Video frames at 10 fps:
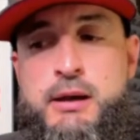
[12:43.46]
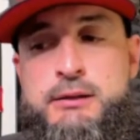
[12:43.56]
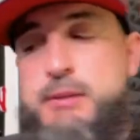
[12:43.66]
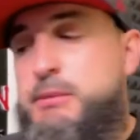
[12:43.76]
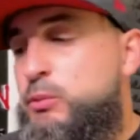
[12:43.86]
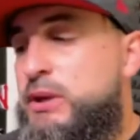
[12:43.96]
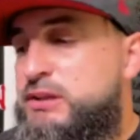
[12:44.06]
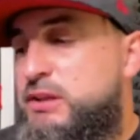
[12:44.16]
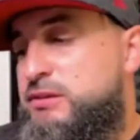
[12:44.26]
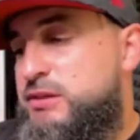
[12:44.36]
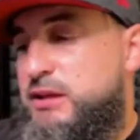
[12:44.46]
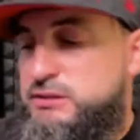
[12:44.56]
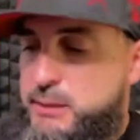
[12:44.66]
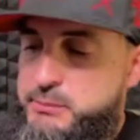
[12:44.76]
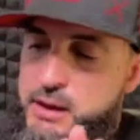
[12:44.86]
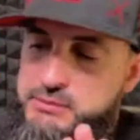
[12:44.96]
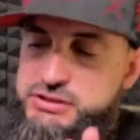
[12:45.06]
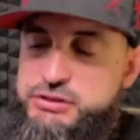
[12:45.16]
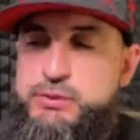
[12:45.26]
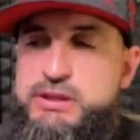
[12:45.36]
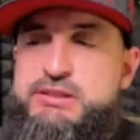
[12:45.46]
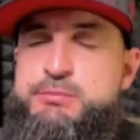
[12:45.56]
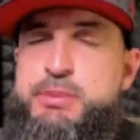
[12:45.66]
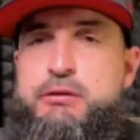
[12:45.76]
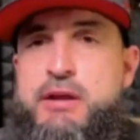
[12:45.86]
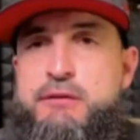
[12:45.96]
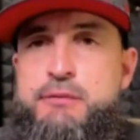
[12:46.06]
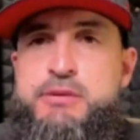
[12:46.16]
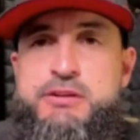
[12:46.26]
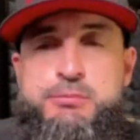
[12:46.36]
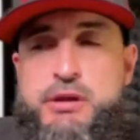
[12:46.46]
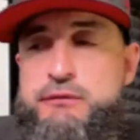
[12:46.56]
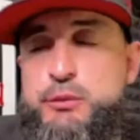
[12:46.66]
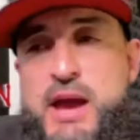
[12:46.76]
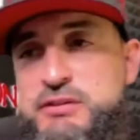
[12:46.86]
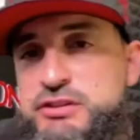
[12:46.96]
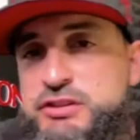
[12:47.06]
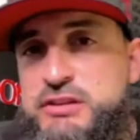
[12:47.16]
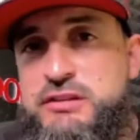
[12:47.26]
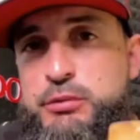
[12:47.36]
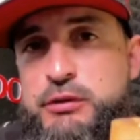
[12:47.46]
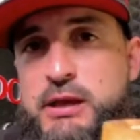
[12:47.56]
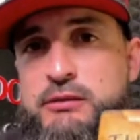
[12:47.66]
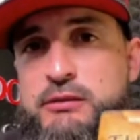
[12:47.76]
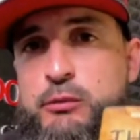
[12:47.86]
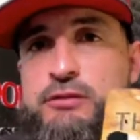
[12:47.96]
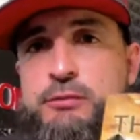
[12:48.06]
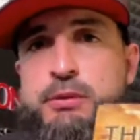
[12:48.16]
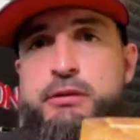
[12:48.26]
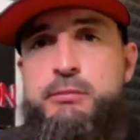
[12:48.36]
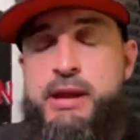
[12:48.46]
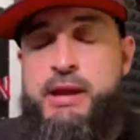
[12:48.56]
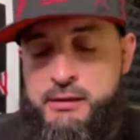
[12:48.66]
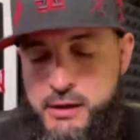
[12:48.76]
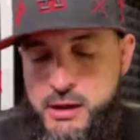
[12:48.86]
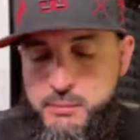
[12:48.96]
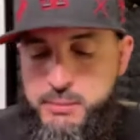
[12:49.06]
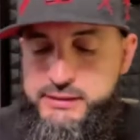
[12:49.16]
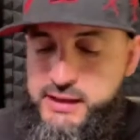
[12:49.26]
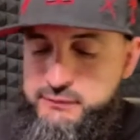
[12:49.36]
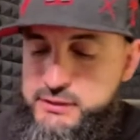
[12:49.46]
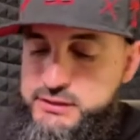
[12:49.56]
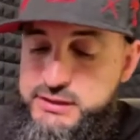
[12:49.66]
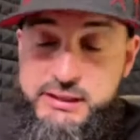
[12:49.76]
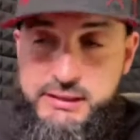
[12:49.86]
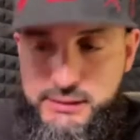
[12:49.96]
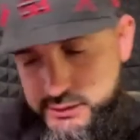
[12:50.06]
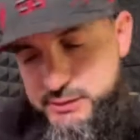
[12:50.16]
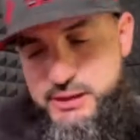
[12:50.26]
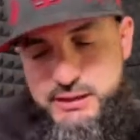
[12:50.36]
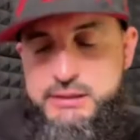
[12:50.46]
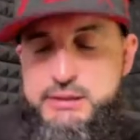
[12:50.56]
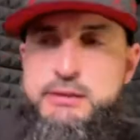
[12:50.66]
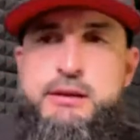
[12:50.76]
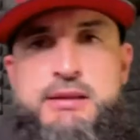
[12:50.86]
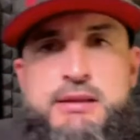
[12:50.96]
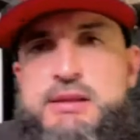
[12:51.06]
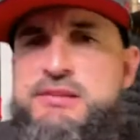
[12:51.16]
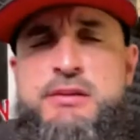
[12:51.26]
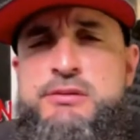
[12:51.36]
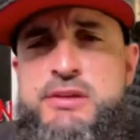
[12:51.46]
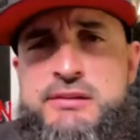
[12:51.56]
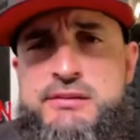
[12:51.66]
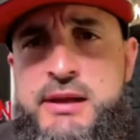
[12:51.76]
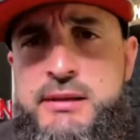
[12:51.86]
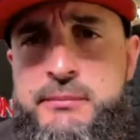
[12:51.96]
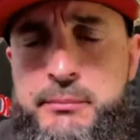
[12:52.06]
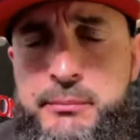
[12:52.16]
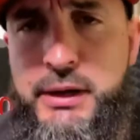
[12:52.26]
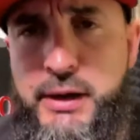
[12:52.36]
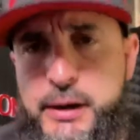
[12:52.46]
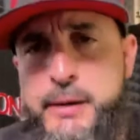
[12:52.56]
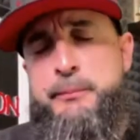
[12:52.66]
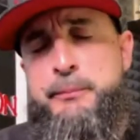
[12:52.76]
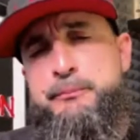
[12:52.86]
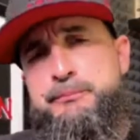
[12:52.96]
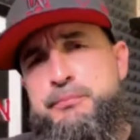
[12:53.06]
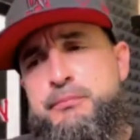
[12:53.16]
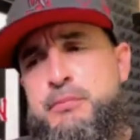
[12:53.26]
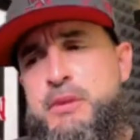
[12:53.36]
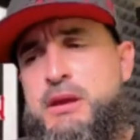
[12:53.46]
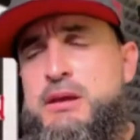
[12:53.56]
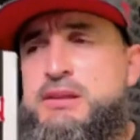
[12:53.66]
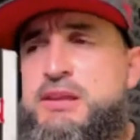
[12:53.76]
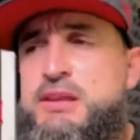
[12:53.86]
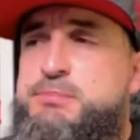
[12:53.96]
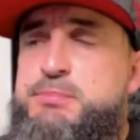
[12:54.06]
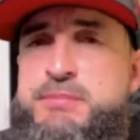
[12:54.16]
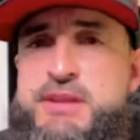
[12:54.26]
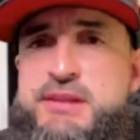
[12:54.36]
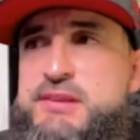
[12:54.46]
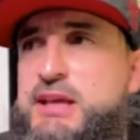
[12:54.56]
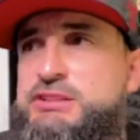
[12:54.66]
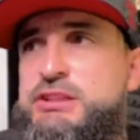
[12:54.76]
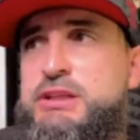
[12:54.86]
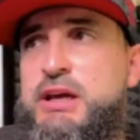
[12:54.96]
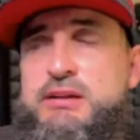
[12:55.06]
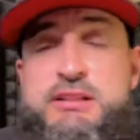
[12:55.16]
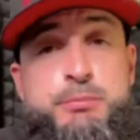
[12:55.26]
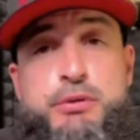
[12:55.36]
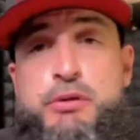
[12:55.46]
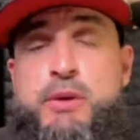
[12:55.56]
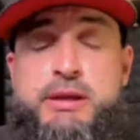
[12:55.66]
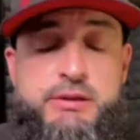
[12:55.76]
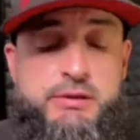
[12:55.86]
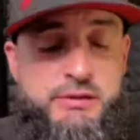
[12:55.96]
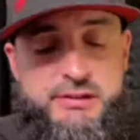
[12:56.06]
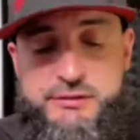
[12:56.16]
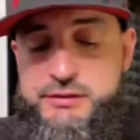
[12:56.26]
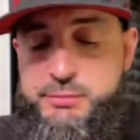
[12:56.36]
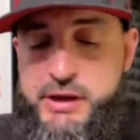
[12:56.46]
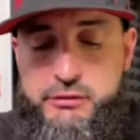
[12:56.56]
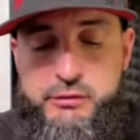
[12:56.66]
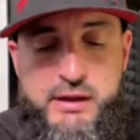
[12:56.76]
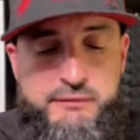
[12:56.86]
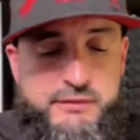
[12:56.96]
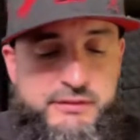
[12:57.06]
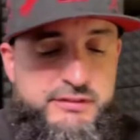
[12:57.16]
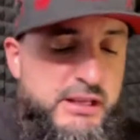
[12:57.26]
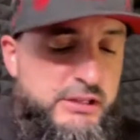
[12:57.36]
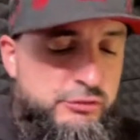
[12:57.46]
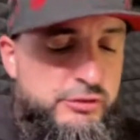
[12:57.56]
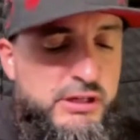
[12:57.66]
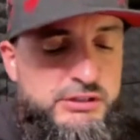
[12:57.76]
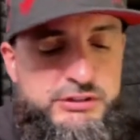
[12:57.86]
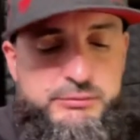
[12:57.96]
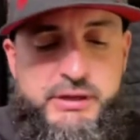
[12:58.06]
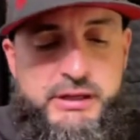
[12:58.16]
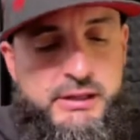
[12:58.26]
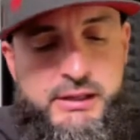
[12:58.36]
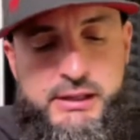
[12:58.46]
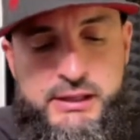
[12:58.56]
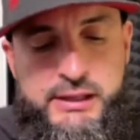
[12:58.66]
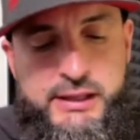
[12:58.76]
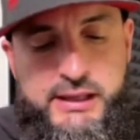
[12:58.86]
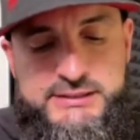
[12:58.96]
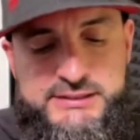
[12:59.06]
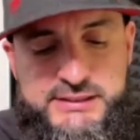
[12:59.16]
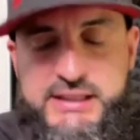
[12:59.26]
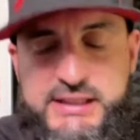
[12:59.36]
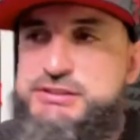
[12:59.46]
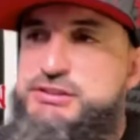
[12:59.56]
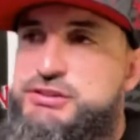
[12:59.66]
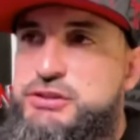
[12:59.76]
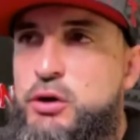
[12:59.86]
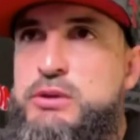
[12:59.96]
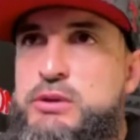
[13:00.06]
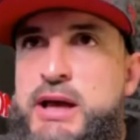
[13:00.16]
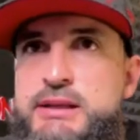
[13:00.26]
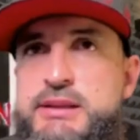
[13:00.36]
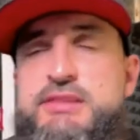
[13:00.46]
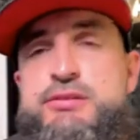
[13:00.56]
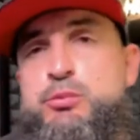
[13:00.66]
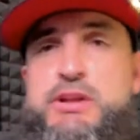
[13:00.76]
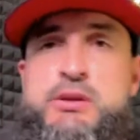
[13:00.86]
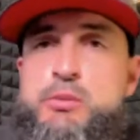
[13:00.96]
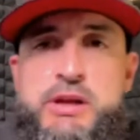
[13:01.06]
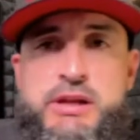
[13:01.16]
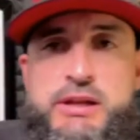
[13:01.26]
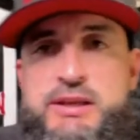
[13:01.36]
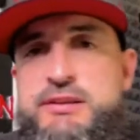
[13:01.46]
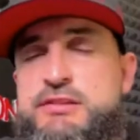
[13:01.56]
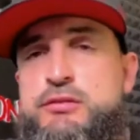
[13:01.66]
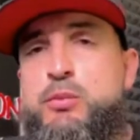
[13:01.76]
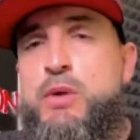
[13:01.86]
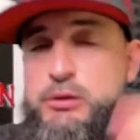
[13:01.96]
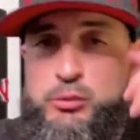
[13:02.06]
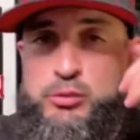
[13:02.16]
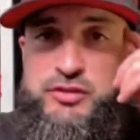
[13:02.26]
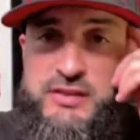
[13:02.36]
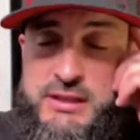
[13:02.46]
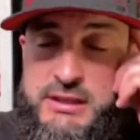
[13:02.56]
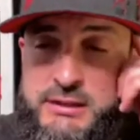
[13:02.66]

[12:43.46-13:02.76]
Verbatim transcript: Let me read this. I'm gonna just read this paragraph from this book. If you haven't checked this book out, The Way of the Superior Man by David Deida, I think that's how you say his name. But this section of this book right here, this paragraph, it's in the introduction, man. It's so like this is really what it is, and this is why you see